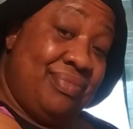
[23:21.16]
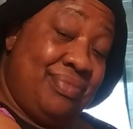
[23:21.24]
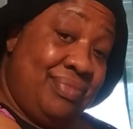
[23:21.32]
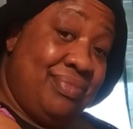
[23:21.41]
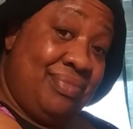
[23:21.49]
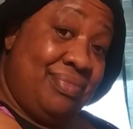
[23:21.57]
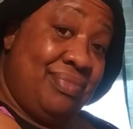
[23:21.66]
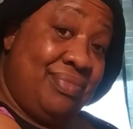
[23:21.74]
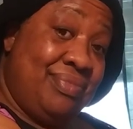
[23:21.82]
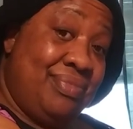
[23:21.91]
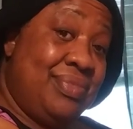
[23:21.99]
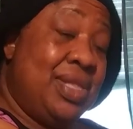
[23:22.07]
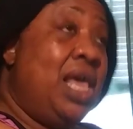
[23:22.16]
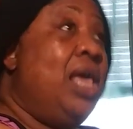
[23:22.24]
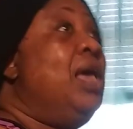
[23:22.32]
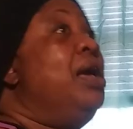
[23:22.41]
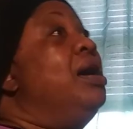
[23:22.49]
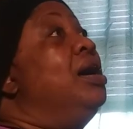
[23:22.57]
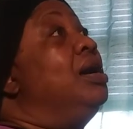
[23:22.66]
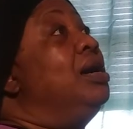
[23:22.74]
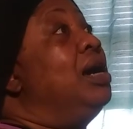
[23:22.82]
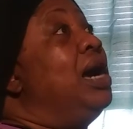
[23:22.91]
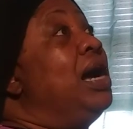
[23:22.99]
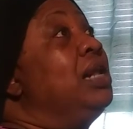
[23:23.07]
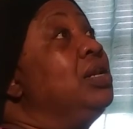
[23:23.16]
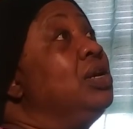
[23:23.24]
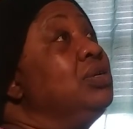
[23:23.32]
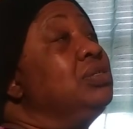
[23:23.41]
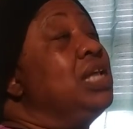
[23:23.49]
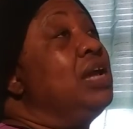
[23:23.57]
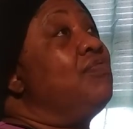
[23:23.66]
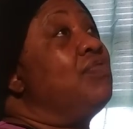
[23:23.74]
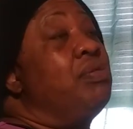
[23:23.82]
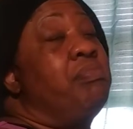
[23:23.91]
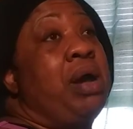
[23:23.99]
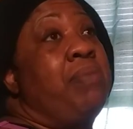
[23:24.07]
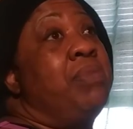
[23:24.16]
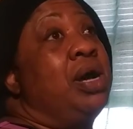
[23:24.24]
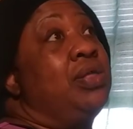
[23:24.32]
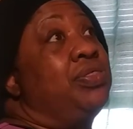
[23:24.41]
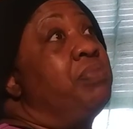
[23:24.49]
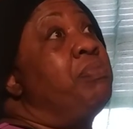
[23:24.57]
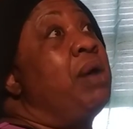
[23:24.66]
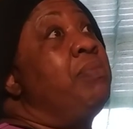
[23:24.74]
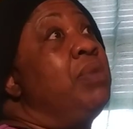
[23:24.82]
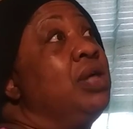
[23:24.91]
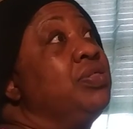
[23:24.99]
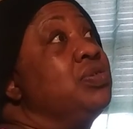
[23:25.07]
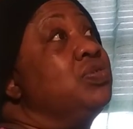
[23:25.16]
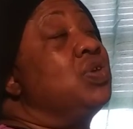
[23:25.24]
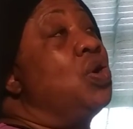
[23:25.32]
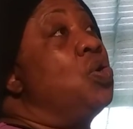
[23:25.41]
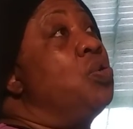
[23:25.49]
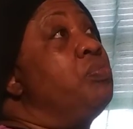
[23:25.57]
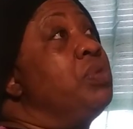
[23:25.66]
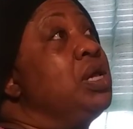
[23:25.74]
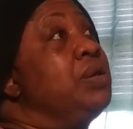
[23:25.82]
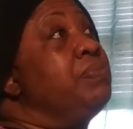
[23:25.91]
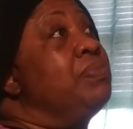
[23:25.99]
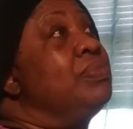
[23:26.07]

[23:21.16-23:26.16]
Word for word: Mm-hmm. I learned that from my mother. My mother told me